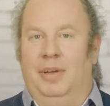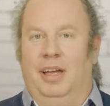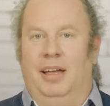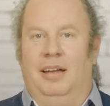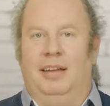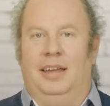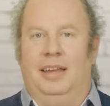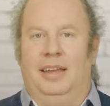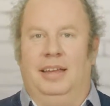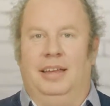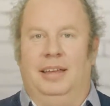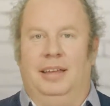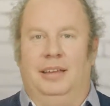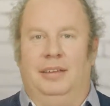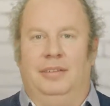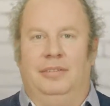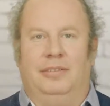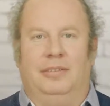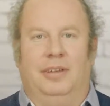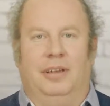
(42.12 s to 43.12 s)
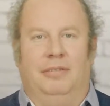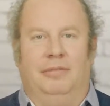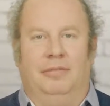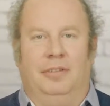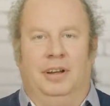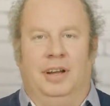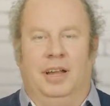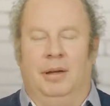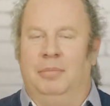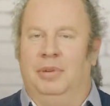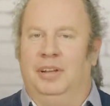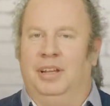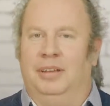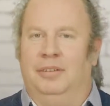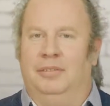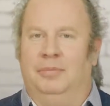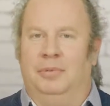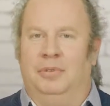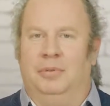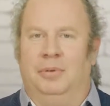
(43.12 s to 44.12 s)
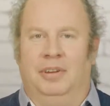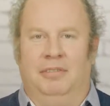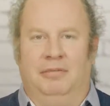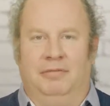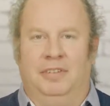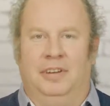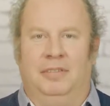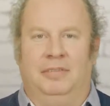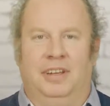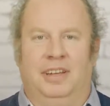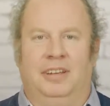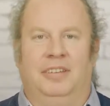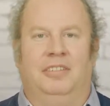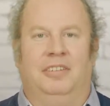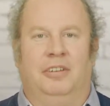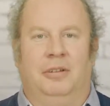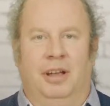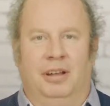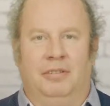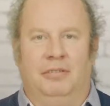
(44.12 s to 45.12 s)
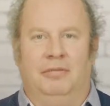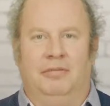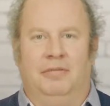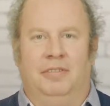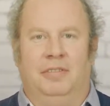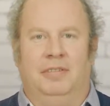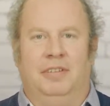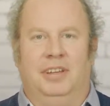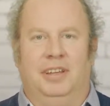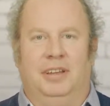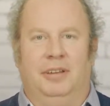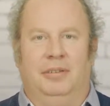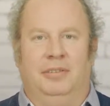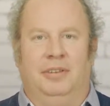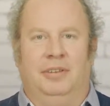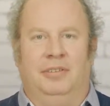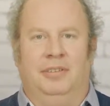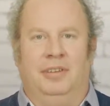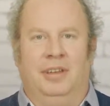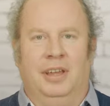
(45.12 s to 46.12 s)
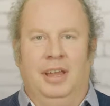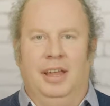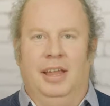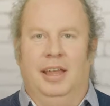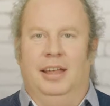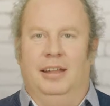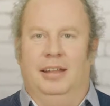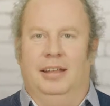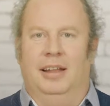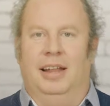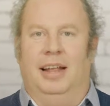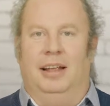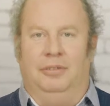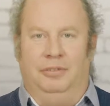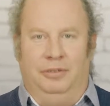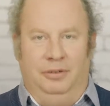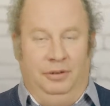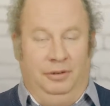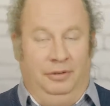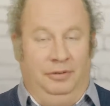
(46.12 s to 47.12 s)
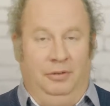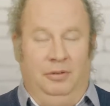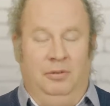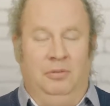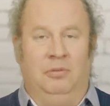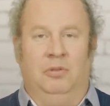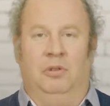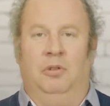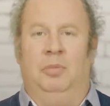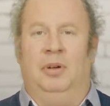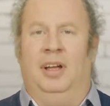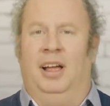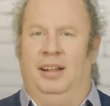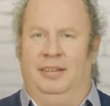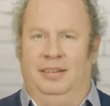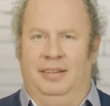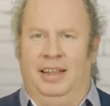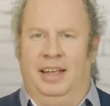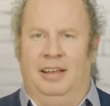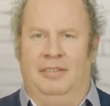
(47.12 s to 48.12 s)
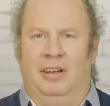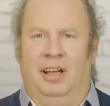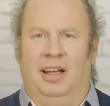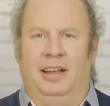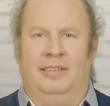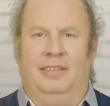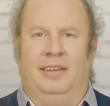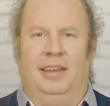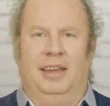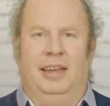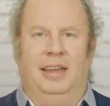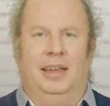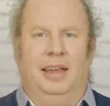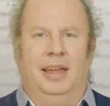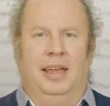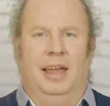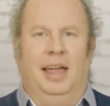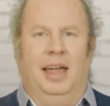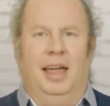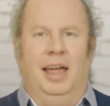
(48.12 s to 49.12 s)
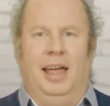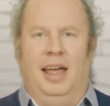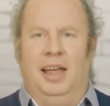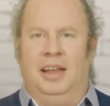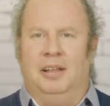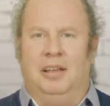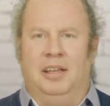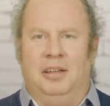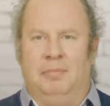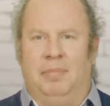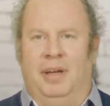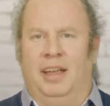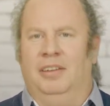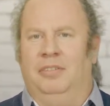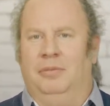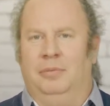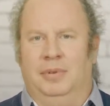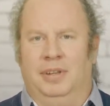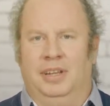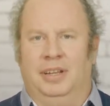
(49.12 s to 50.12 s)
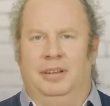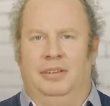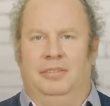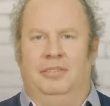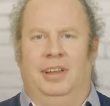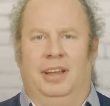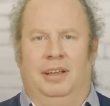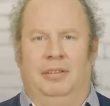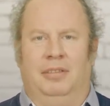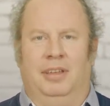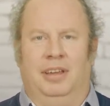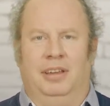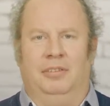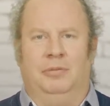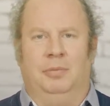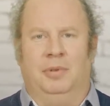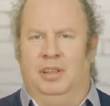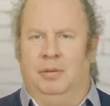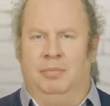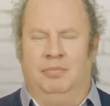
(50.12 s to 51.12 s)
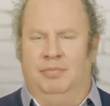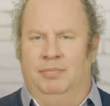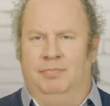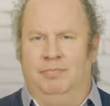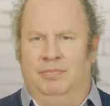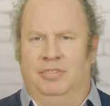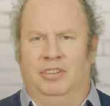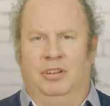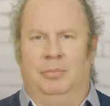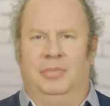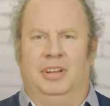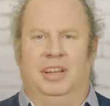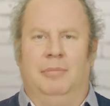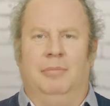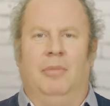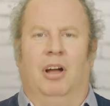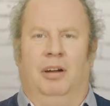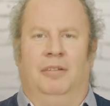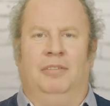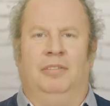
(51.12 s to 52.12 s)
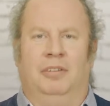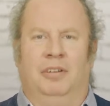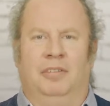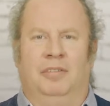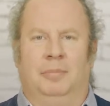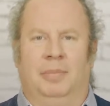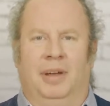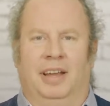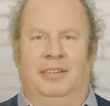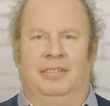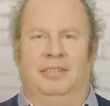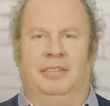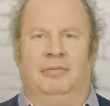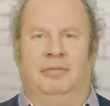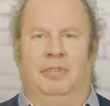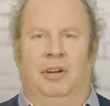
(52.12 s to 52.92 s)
market is for companies between 15 to 250 users that outsource all or part of their IT and are based within the South East with a predominantly Microsoft-based